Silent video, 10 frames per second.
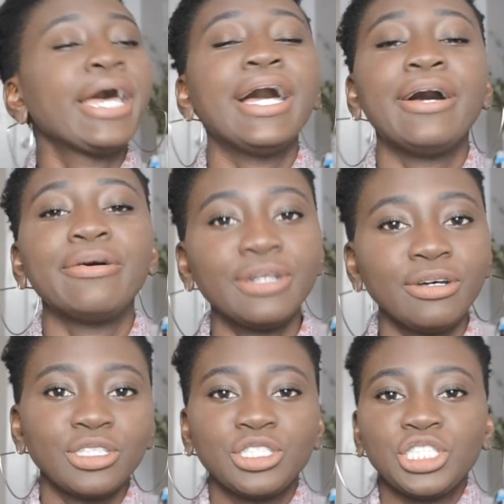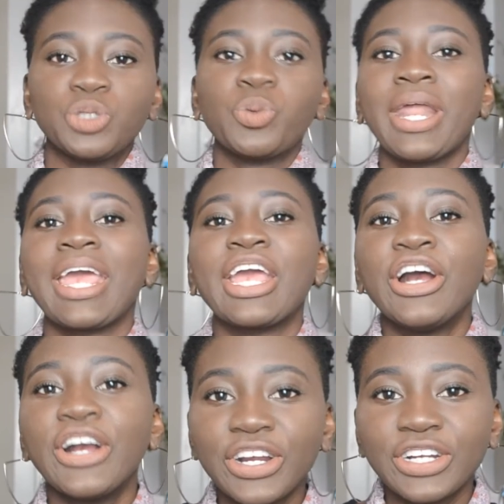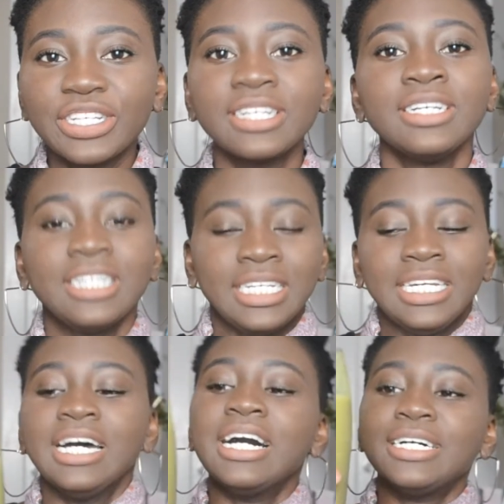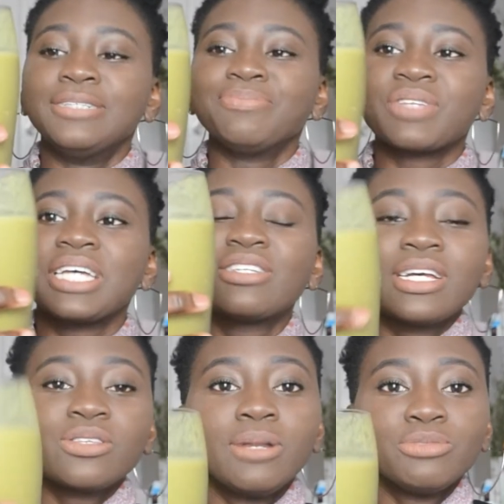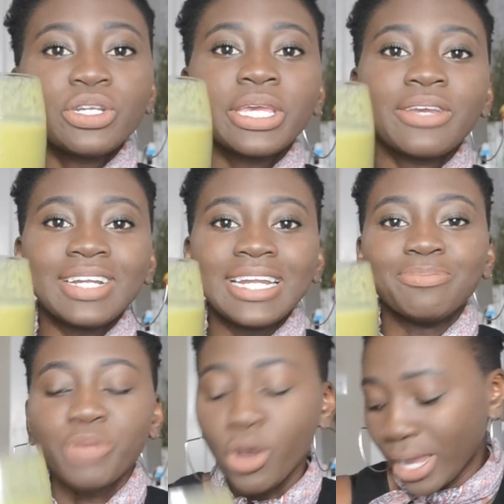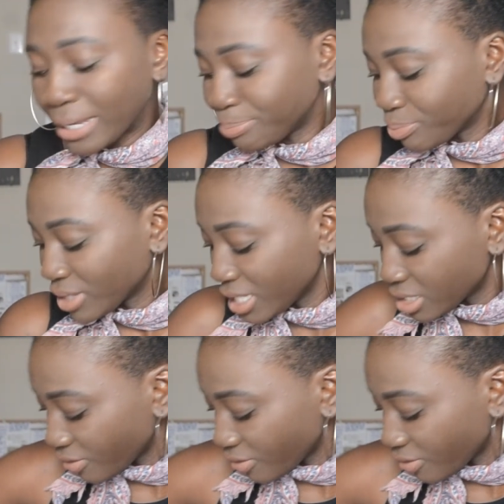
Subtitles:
I don't know, it's just what I heard. So that's what I'm drinking right now. Okay, this